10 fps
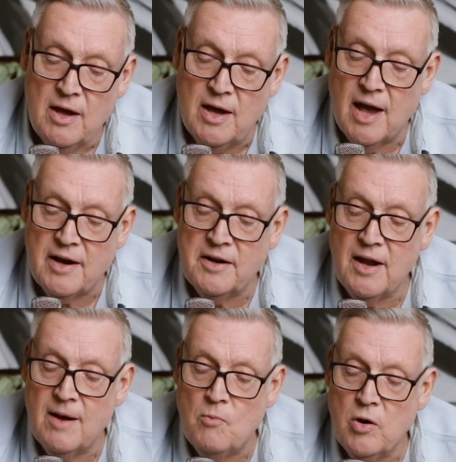He had a
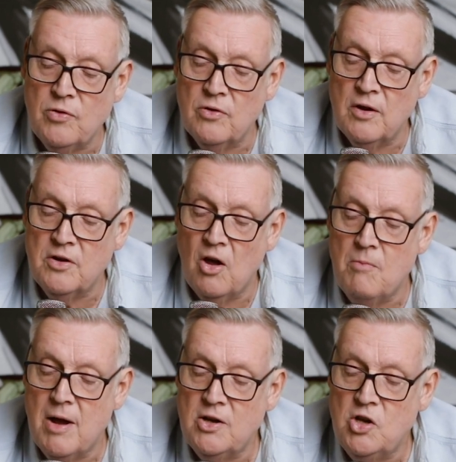name written that no
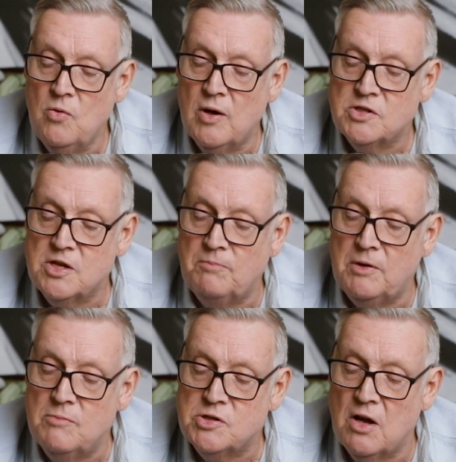man knew
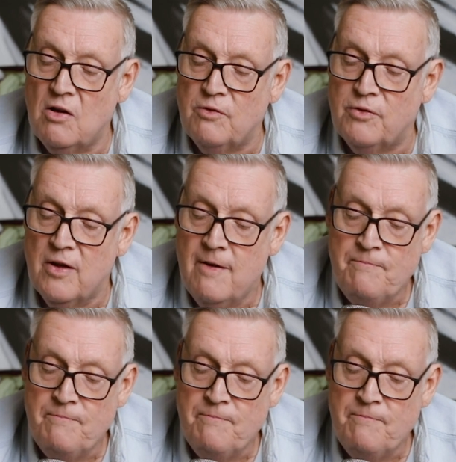except himself.